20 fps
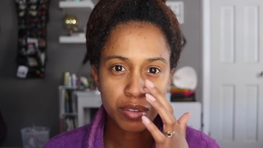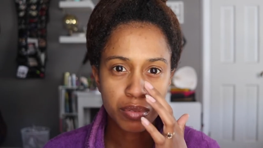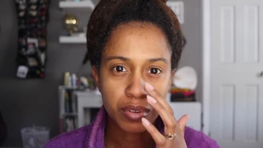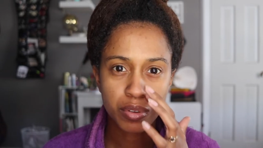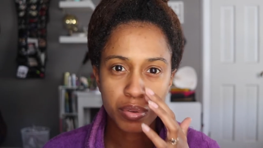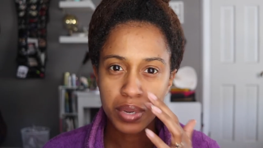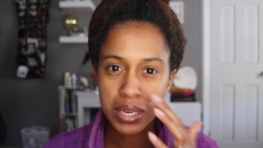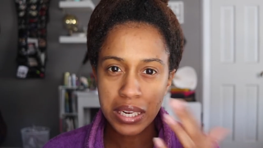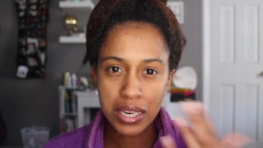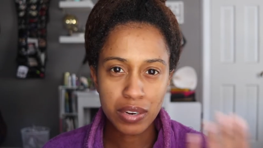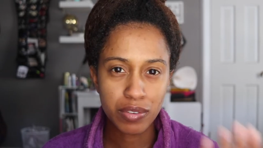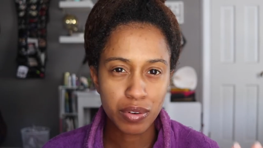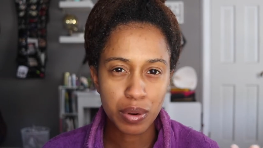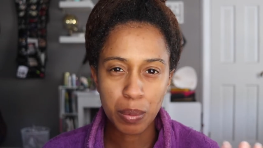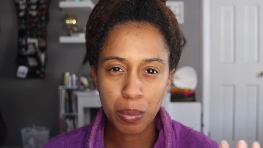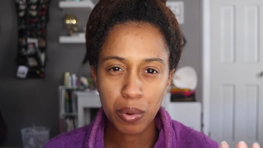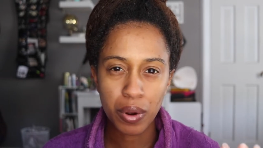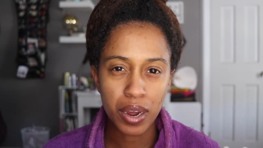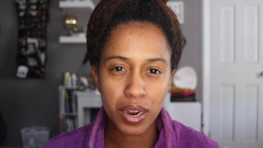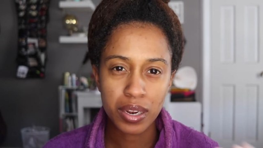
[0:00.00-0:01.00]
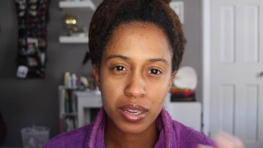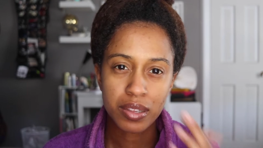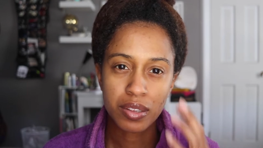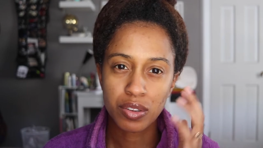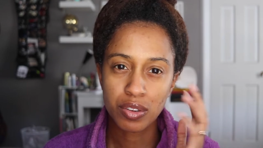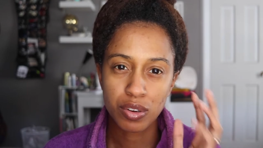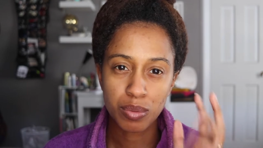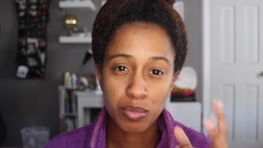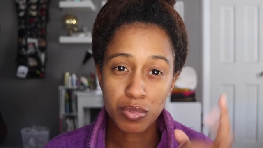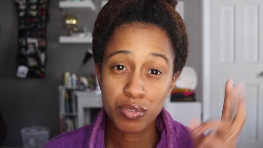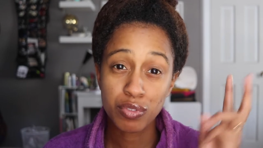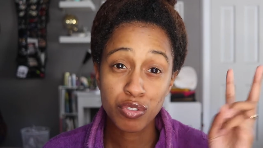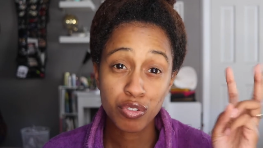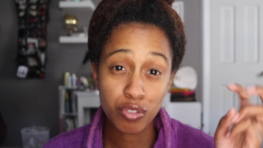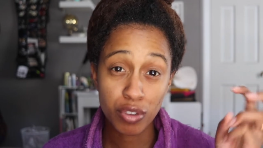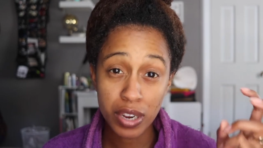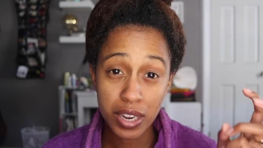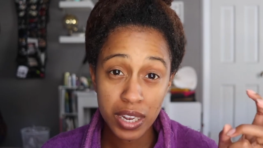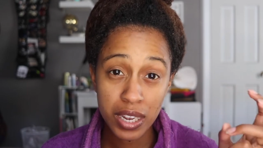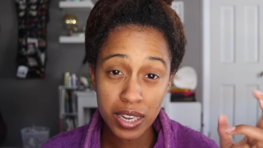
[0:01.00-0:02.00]
between different products in terms of
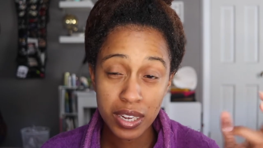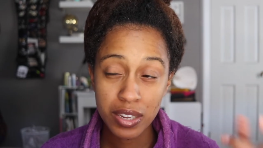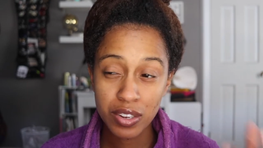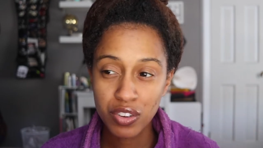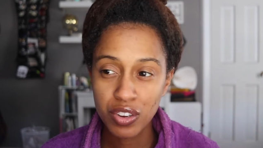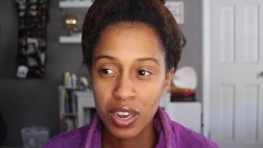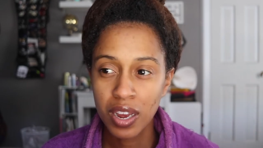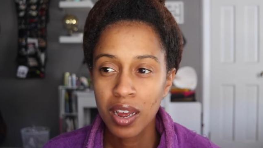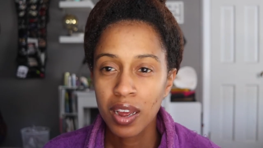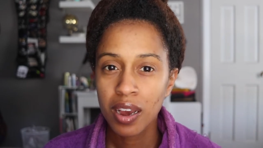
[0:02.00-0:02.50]
shrinkage.